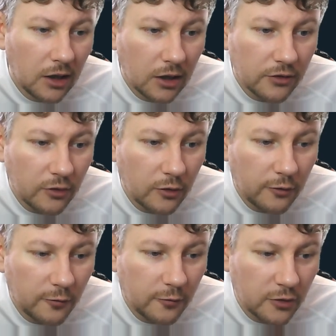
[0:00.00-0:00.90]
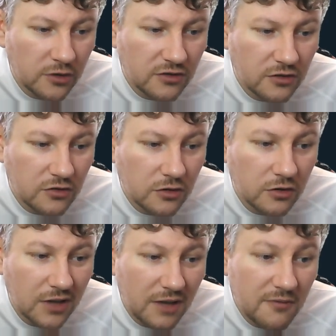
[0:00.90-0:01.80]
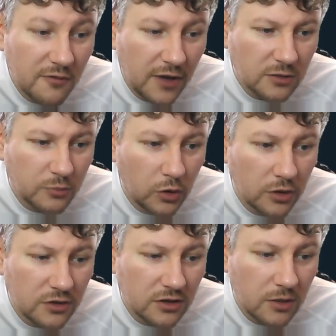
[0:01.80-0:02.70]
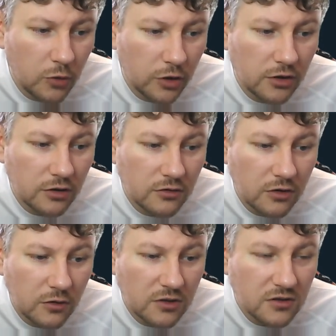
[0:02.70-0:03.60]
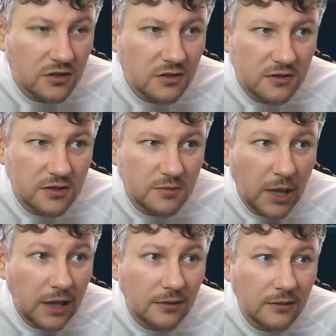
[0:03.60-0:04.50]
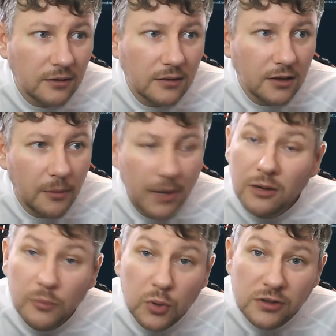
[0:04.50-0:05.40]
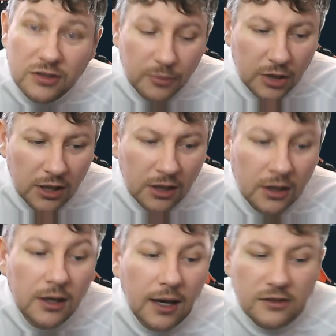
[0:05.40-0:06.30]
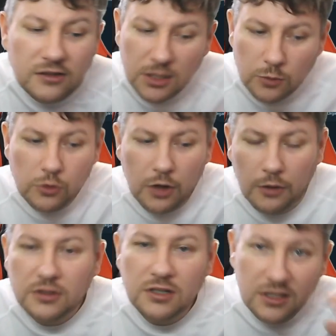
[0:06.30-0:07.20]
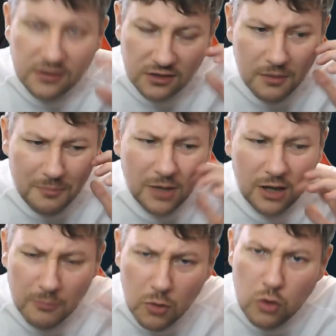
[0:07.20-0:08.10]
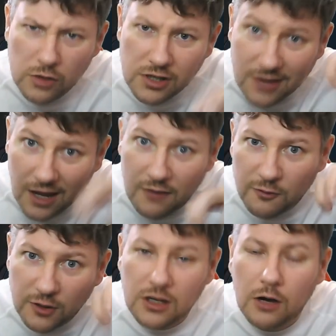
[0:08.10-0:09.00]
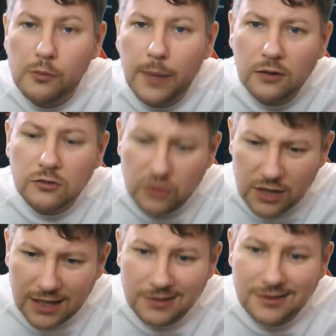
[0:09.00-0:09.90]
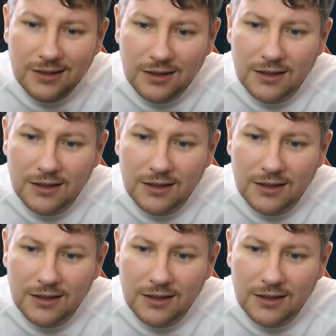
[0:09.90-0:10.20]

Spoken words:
So if, for instance, you can invest points, and then what you can do is just spend the amount of points up here. As I said, we'll go into this in a more in-depth video about talents at a